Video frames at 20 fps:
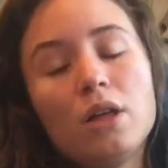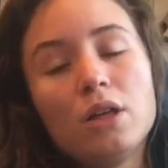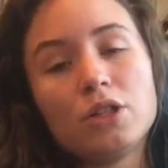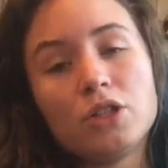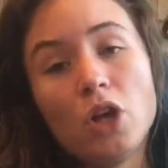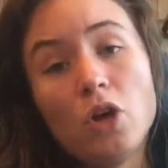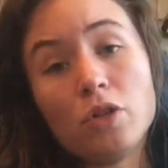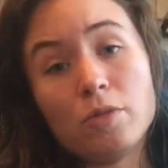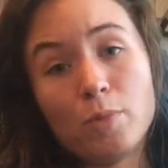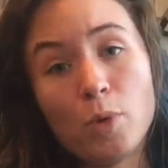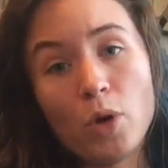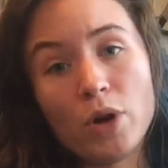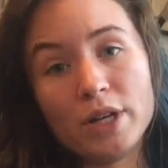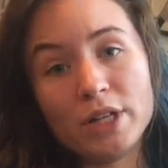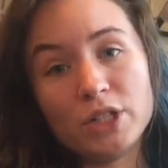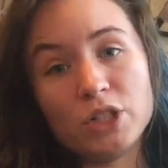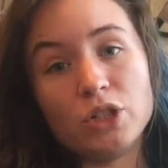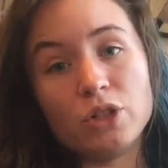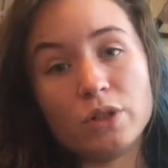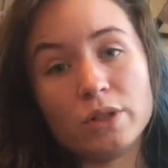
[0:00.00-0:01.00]
So the point
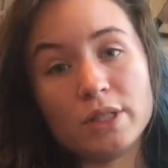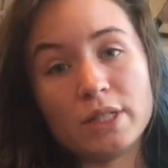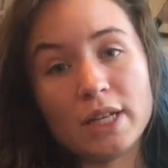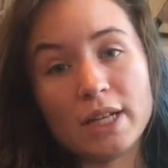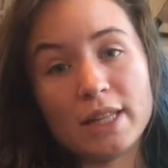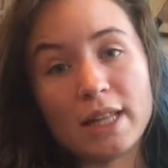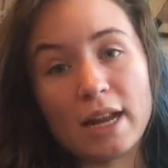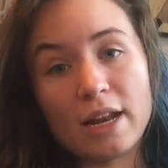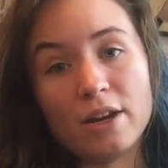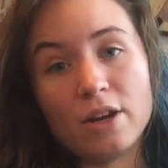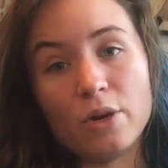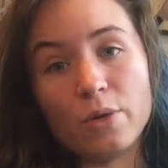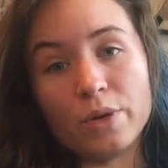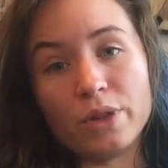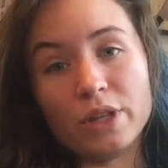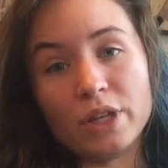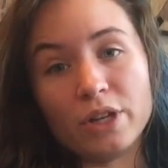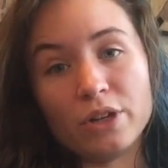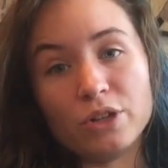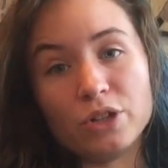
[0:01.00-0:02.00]
is, you could say that I know a
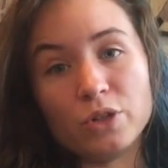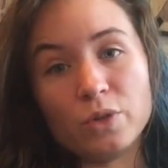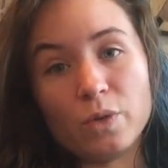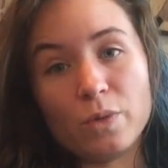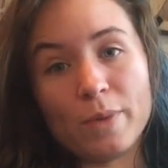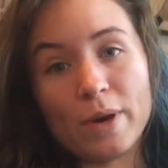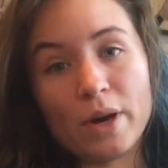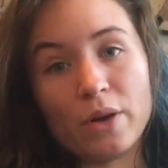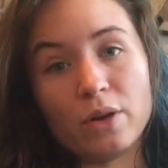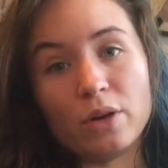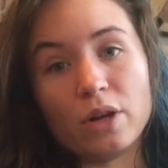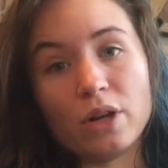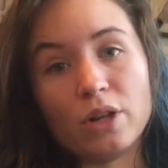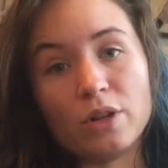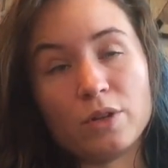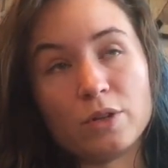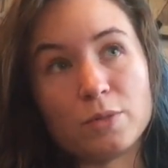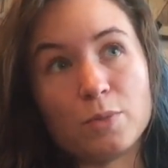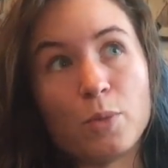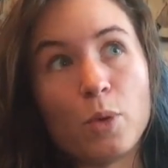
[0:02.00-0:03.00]
thing or two about
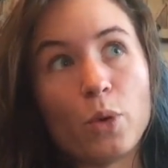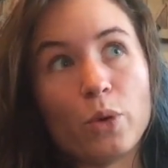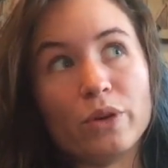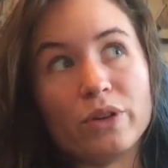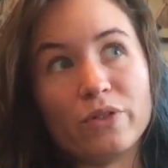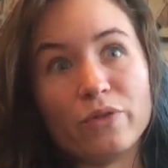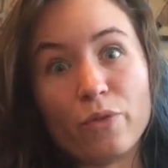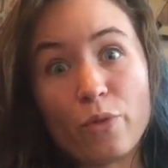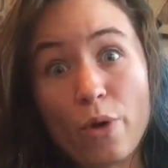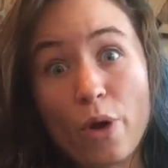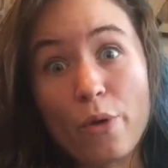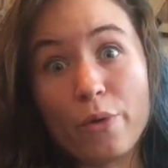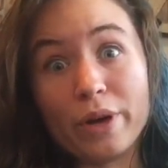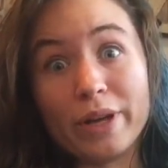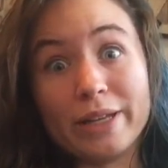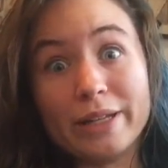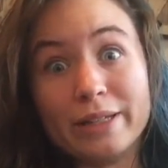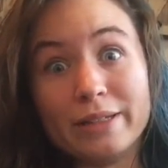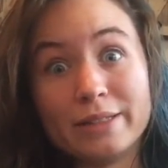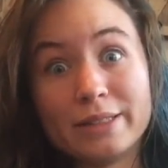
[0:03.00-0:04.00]
sport
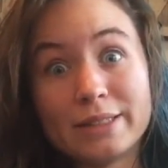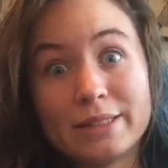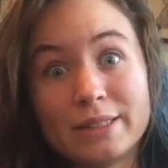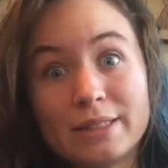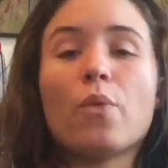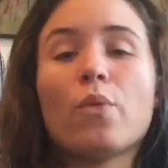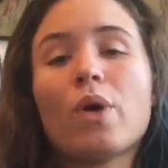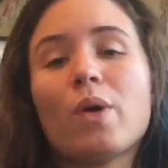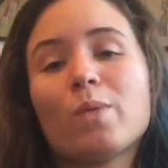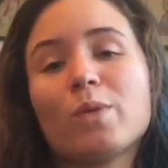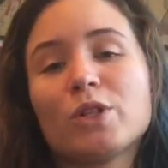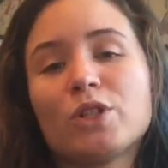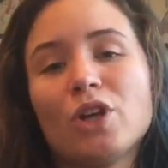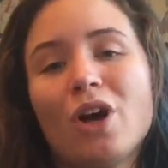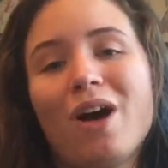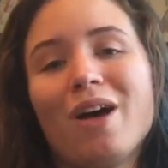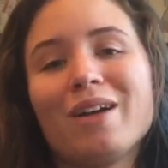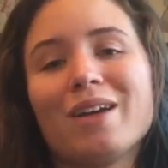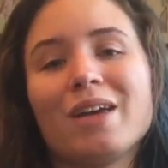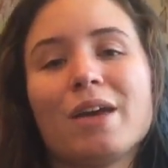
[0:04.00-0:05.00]
rowing. When we're
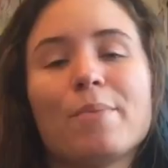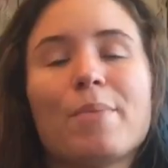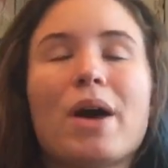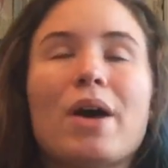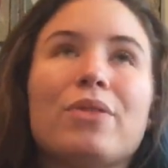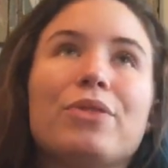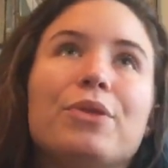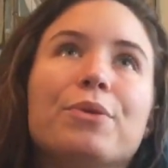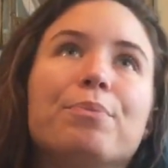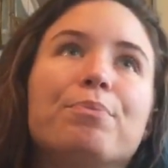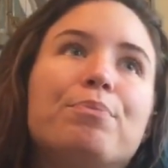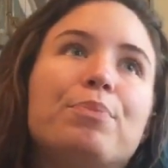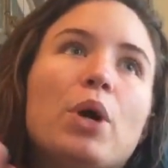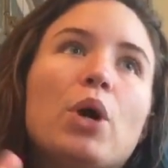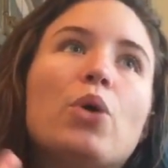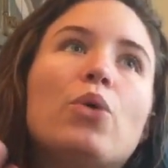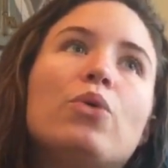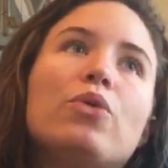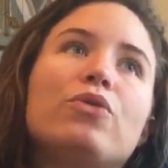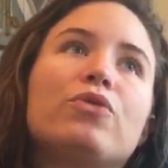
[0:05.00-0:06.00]
talking about the
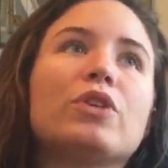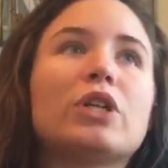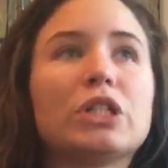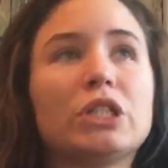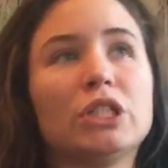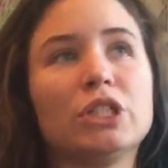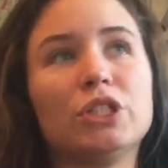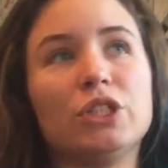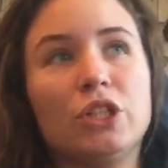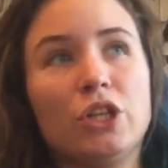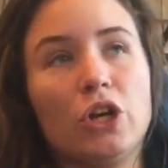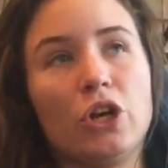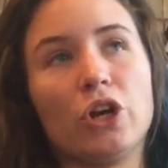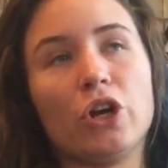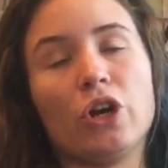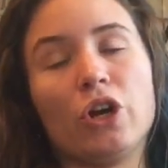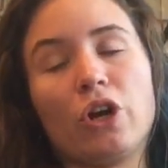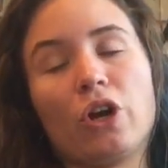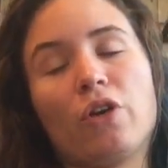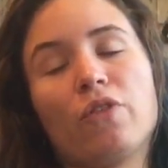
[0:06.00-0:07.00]
boat versus the
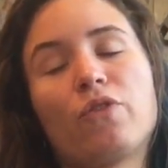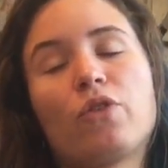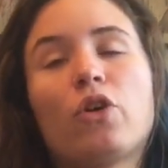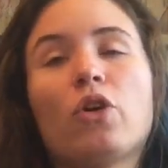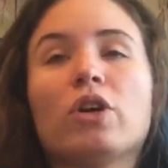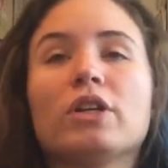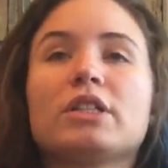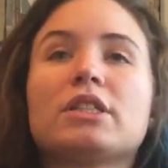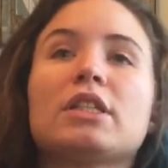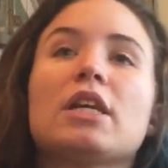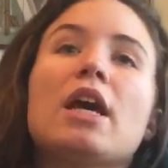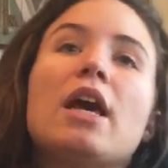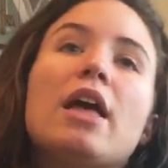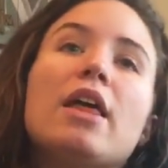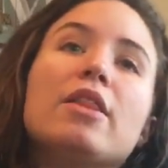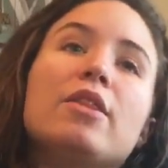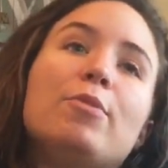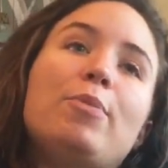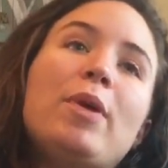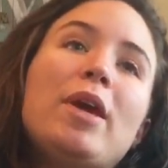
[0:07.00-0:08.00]
erg, of course,
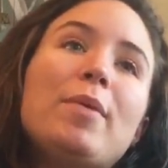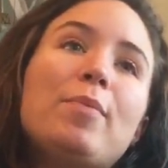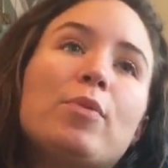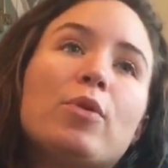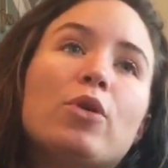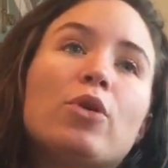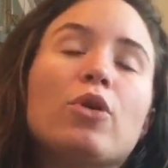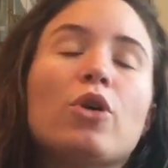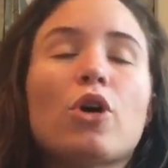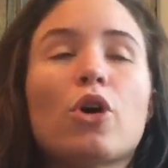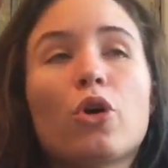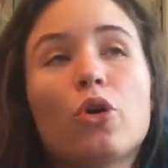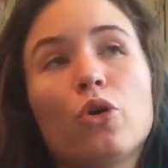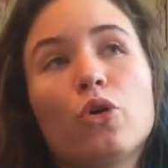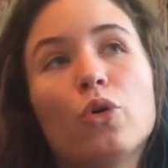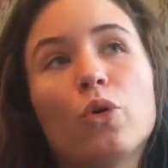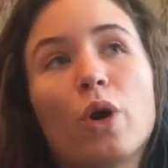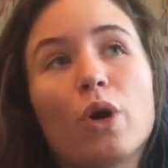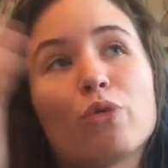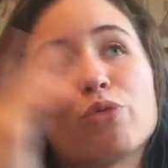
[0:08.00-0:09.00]
the people who
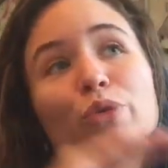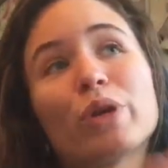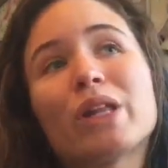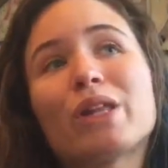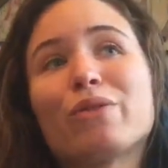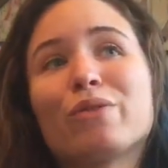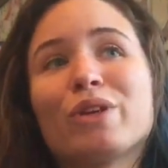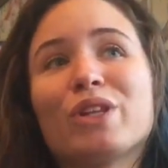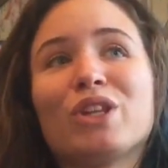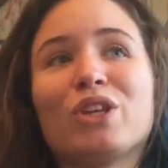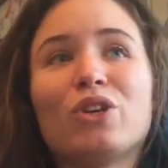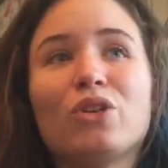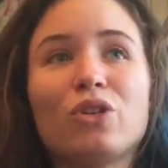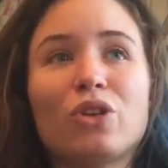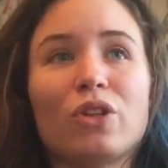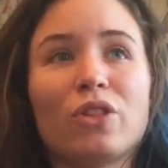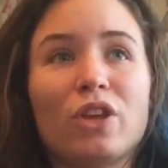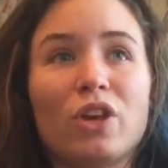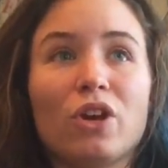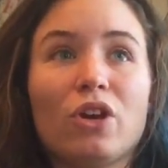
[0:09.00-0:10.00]
are really, really good
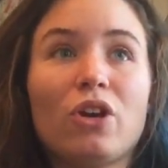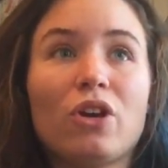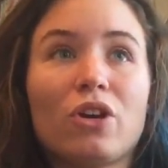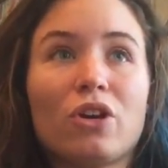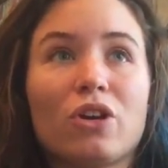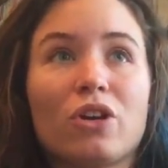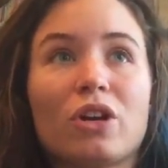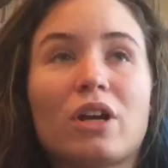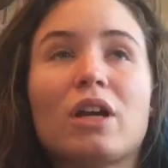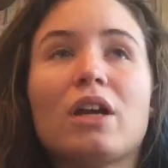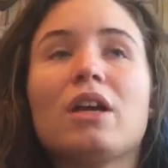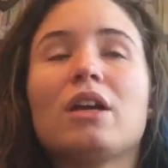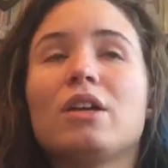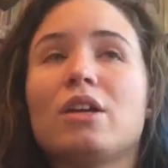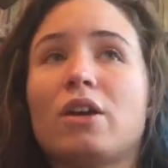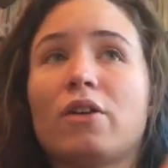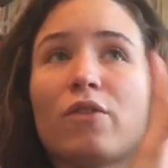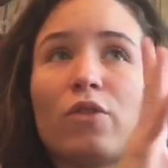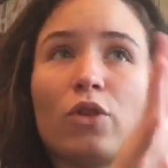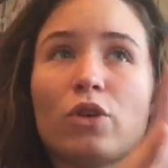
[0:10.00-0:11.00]
on the erg,
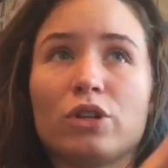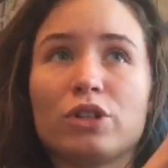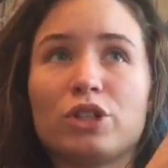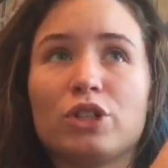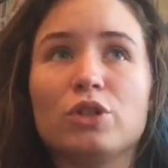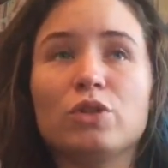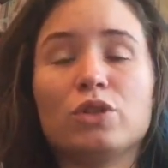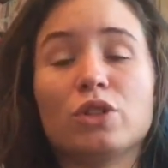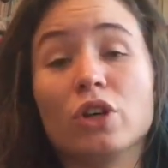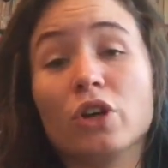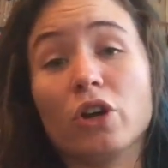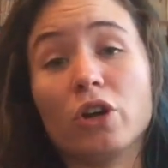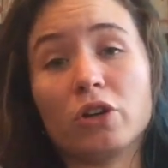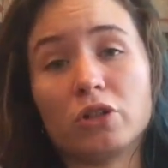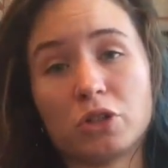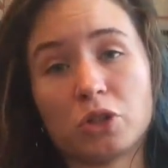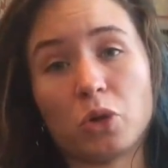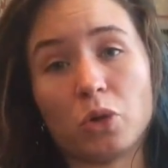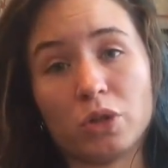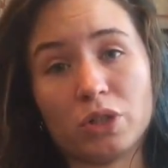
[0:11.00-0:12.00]
of course, use their erg
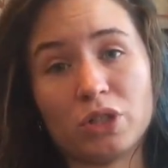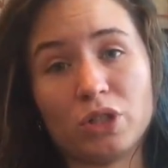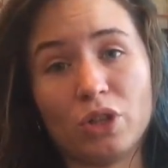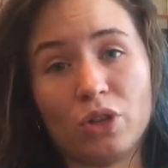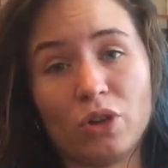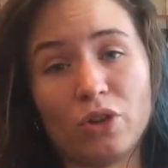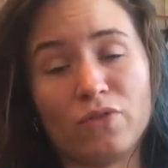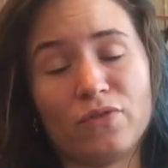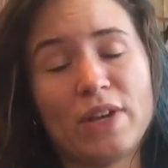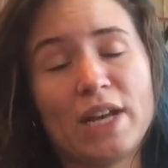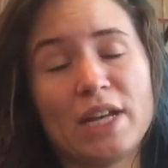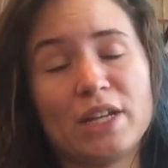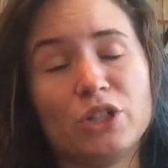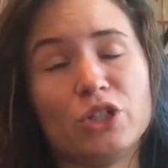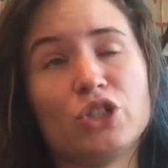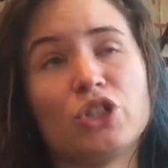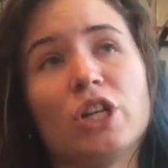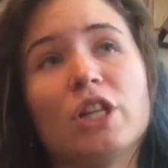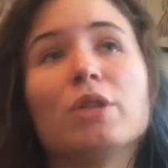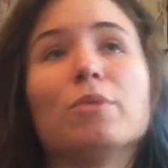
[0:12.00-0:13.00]
scores to their
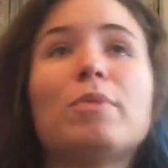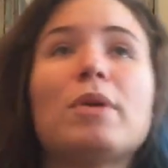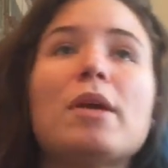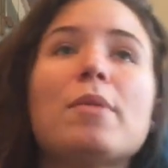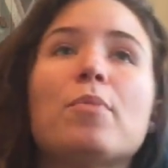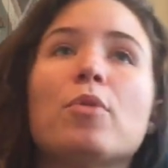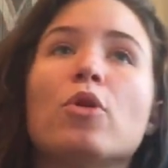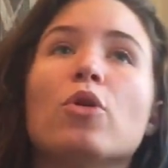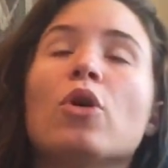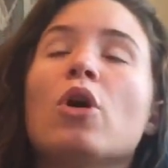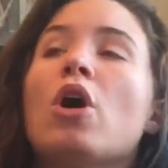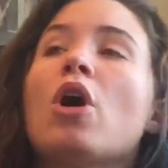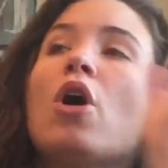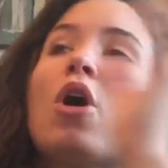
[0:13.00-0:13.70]
advantage, and the people